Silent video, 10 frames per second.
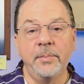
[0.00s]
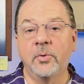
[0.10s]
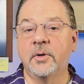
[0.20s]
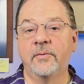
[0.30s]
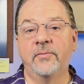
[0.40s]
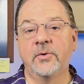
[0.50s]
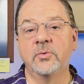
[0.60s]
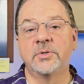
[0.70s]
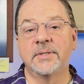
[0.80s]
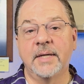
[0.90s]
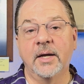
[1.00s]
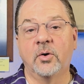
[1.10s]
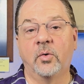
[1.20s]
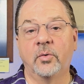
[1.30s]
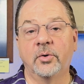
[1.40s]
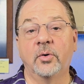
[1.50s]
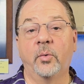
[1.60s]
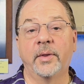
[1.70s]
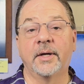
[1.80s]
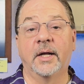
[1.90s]
people confuse stakeholder
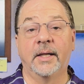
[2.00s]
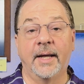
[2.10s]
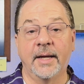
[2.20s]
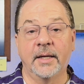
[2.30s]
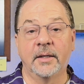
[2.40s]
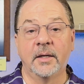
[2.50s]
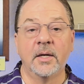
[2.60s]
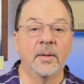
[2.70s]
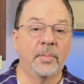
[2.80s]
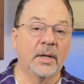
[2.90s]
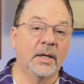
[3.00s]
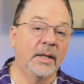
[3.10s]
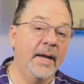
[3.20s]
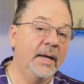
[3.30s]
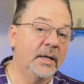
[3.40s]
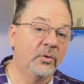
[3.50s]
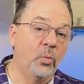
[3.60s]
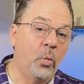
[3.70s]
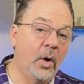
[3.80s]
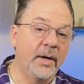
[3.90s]
with client, but client is
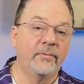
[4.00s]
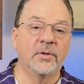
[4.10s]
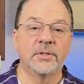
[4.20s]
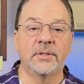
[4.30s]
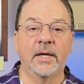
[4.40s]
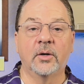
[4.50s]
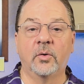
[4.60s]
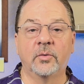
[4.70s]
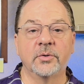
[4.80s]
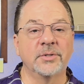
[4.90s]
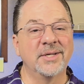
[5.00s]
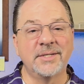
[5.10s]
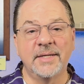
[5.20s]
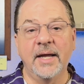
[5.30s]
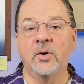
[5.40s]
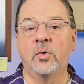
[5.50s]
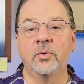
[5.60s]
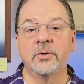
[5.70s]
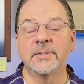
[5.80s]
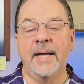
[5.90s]
one of the stakeholders. A
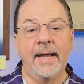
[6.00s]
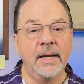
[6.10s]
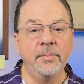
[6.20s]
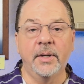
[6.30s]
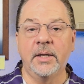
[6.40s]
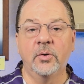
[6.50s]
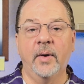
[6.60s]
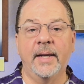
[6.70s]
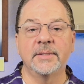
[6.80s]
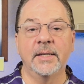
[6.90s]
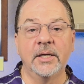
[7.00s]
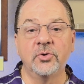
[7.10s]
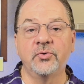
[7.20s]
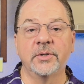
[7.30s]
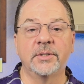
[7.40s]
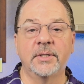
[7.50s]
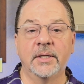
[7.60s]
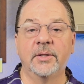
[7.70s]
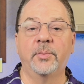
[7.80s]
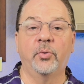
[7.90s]
stakeholder is anybody who has interest
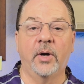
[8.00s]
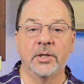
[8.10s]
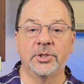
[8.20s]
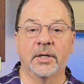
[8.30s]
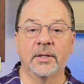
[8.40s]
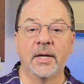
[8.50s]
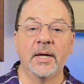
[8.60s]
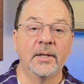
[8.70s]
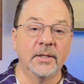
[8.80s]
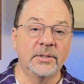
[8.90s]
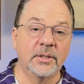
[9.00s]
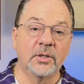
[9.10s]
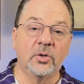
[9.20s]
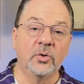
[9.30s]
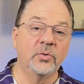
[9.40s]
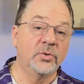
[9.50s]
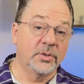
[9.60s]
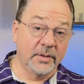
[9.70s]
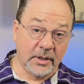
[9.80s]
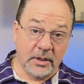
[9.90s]
in the project. This
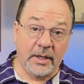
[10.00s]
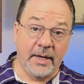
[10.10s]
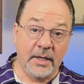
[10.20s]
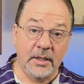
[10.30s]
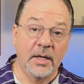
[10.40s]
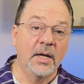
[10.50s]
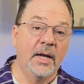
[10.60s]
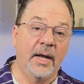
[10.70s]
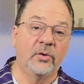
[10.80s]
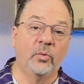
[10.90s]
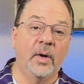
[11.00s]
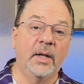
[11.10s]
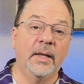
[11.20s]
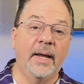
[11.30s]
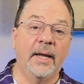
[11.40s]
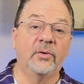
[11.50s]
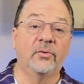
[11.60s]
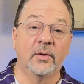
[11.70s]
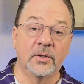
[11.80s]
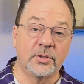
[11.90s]
includes the client, as well
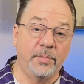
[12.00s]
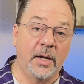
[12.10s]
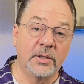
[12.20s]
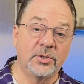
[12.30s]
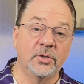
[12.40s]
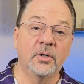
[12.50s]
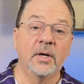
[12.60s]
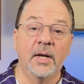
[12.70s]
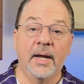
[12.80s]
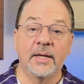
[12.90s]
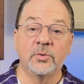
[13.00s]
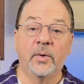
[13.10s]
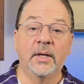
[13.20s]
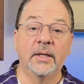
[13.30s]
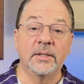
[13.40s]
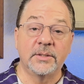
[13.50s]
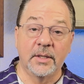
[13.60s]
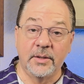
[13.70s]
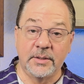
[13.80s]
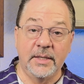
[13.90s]
as the sponsor, as well as
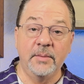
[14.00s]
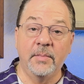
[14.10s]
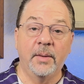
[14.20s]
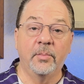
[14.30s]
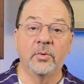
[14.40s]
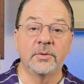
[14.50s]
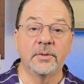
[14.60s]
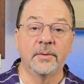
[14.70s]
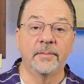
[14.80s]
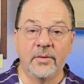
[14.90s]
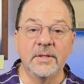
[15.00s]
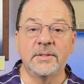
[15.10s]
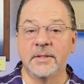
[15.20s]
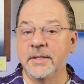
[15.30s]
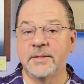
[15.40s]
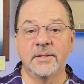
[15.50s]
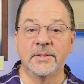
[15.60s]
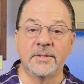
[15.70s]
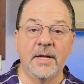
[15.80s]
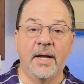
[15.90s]
the team members. This list
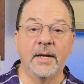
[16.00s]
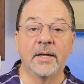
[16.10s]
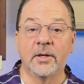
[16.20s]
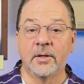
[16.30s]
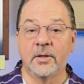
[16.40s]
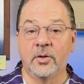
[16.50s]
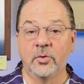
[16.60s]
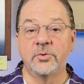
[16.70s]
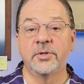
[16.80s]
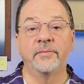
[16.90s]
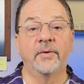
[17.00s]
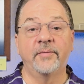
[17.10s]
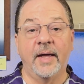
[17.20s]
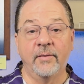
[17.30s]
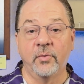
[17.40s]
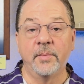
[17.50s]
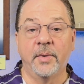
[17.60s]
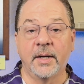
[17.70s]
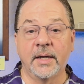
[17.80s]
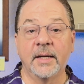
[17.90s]
is not inclusive of
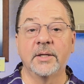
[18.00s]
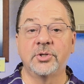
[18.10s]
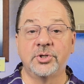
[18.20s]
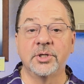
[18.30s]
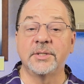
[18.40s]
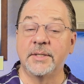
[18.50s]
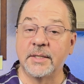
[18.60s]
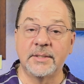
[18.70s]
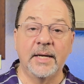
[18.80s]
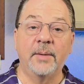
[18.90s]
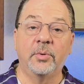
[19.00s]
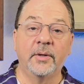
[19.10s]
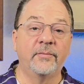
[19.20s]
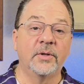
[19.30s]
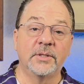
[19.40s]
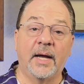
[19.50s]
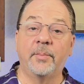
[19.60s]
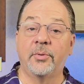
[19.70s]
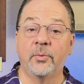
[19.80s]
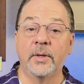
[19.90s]
everybody. It's just an example of the
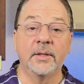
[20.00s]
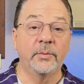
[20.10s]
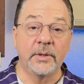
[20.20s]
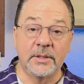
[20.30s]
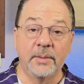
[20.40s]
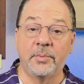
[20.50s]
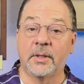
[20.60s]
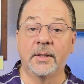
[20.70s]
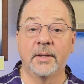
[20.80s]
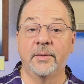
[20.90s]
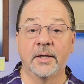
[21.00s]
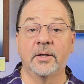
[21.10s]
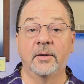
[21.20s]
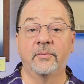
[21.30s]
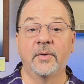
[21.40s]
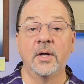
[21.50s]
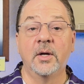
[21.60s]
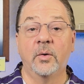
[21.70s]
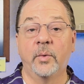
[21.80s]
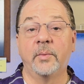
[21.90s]
top 3 that we typically think of
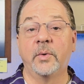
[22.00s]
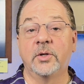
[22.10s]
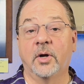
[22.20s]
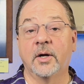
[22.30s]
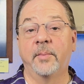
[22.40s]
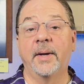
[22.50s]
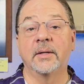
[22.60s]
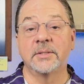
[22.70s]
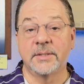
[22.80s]
when we talk about